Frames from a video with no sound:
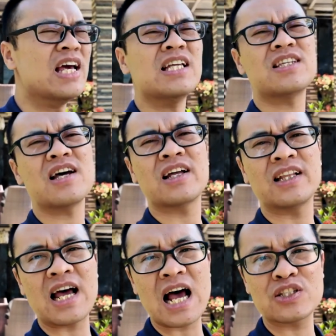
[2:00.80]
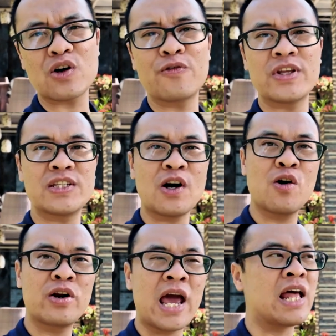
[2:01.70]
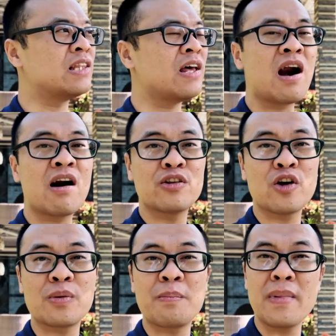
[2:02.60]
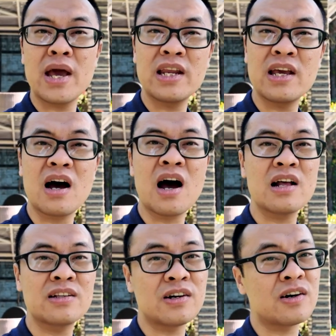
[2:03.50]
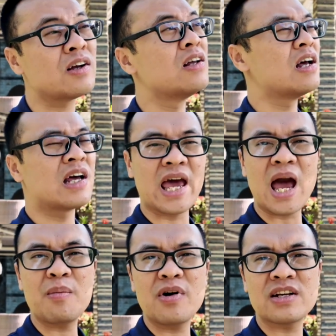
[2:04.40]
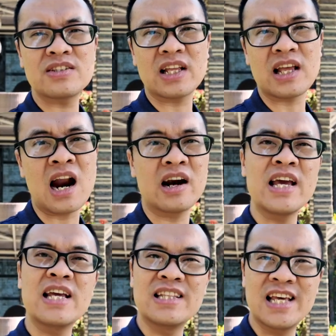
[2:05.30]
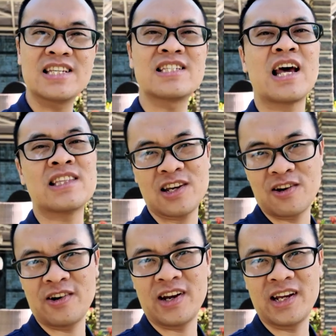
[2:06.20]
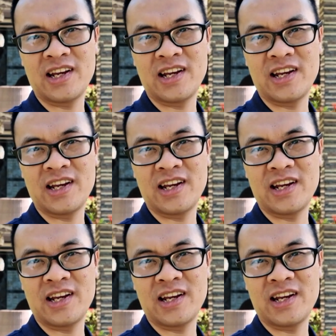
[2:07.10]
It's a class of its own and there are not many other cameras that are in this category.